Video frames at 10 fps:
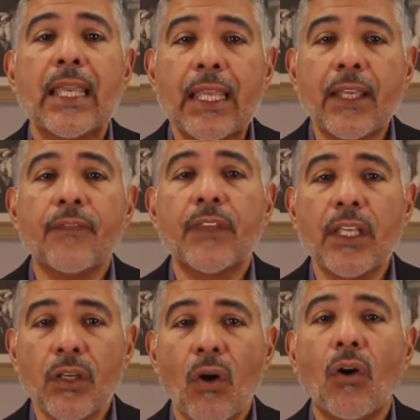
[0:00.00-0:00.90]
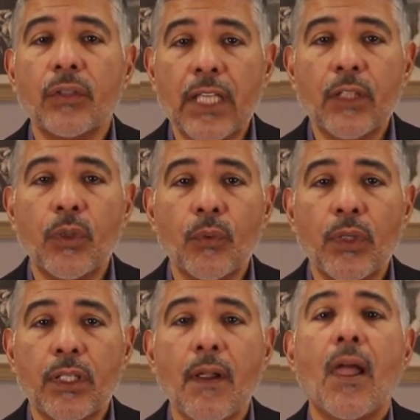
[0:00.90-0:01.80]
if they call
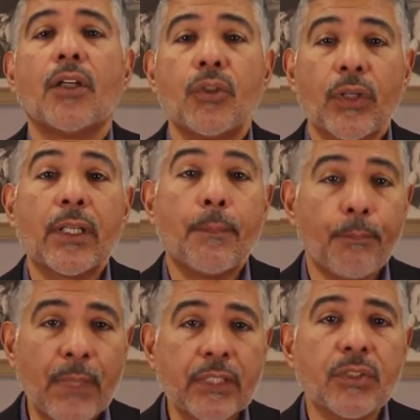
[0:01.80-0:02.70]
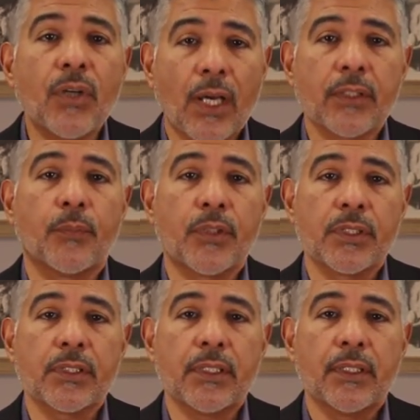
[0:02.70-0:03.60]
911 during a mental health
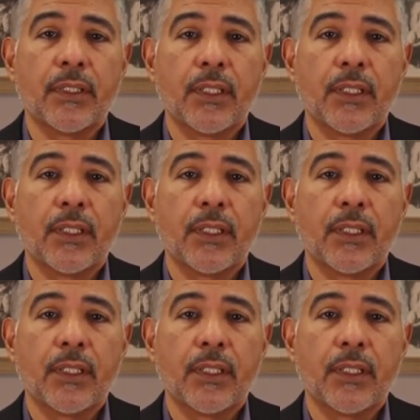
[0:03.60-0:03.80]
emergency.